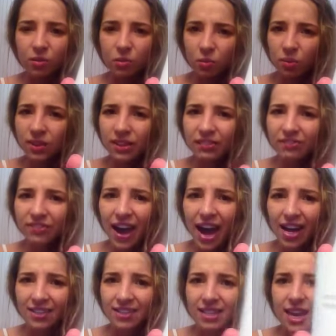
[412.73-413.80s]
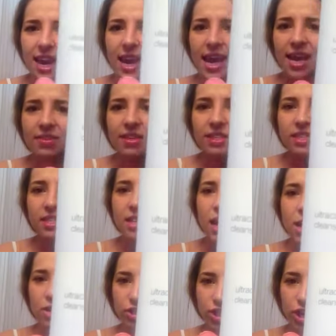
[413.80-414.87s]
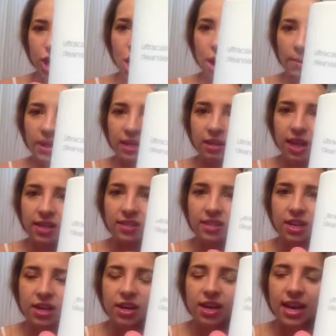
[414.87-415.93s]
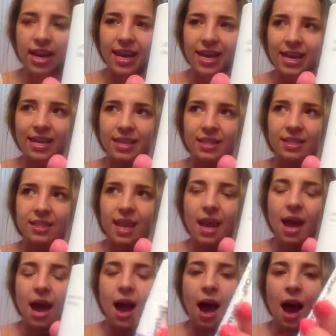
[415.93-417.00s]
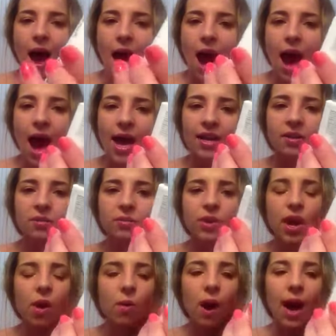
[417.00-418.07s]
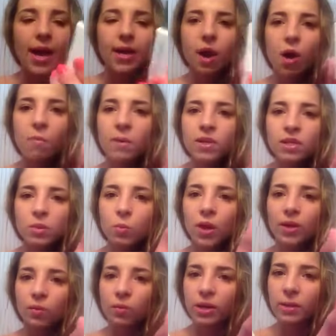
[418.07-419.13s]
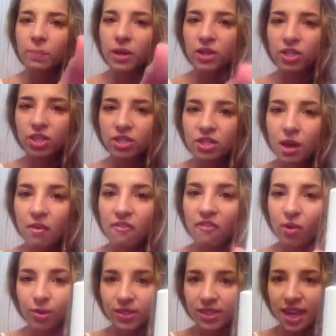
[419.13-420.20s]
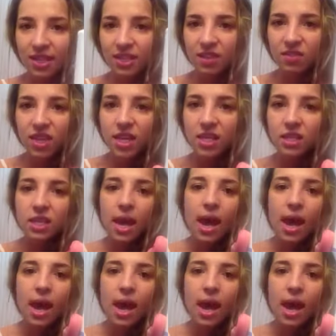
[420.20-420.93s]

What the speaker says: really fast. And this is the Ultra Calming Cleanser. And I don't know, I almost want to repurchase a full size of this